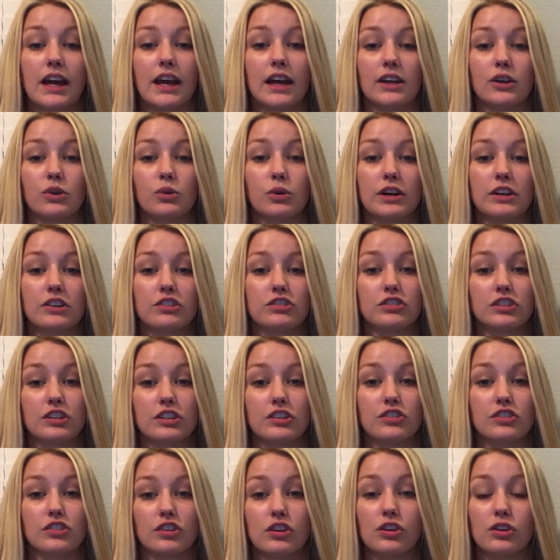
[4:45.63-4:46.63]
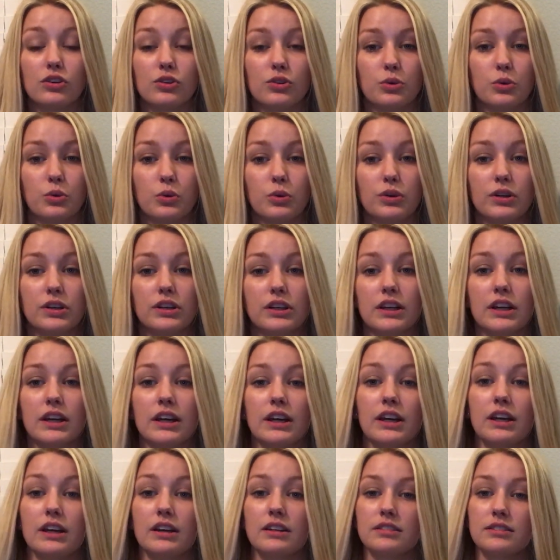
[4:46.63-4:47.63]
And question 2,
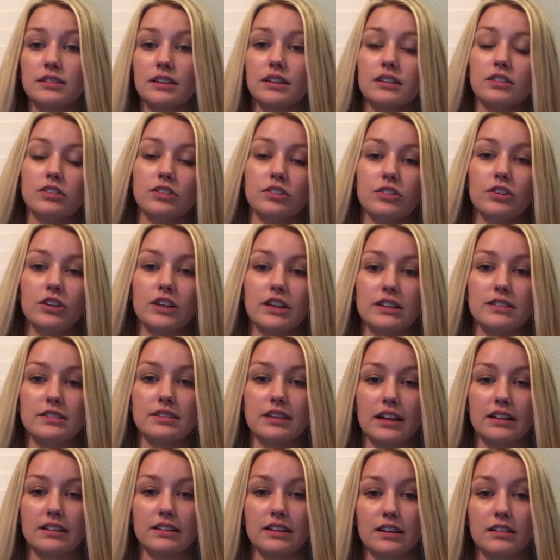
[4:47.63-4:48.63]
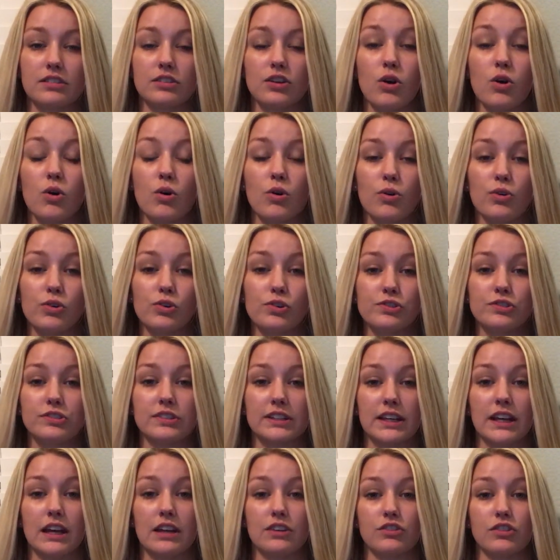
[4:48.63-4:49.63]
since your insect digs holes
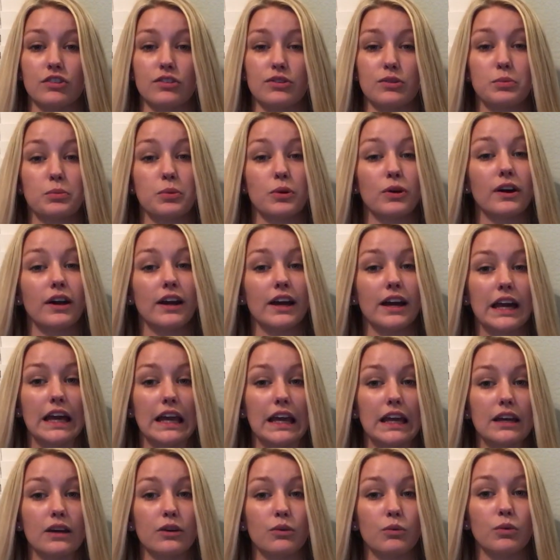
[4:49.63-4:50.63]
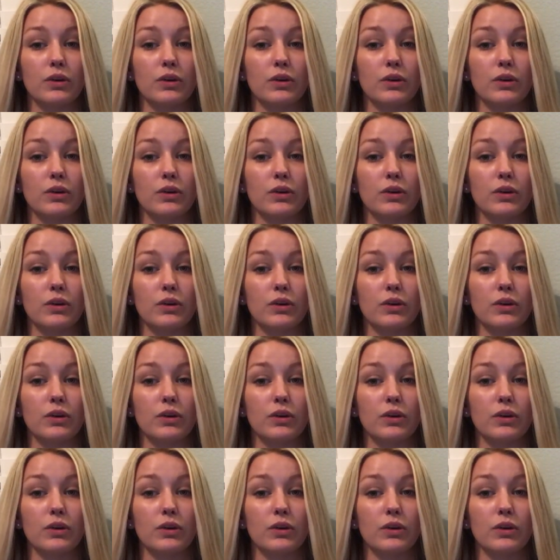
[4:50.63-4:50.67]
to catch its prey,